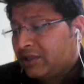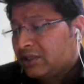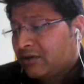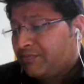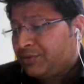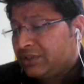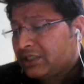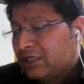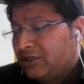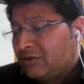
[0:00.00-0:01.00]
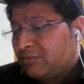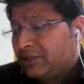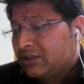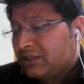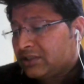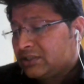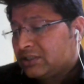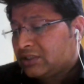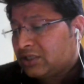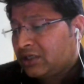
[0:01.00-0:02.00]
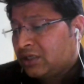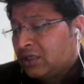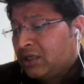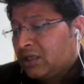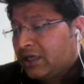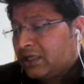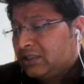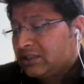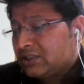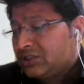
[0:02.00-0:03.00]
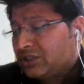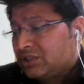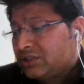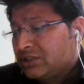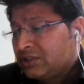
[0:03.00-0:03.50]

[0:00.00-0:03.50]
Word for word: and the company shall intimate the registrar any such change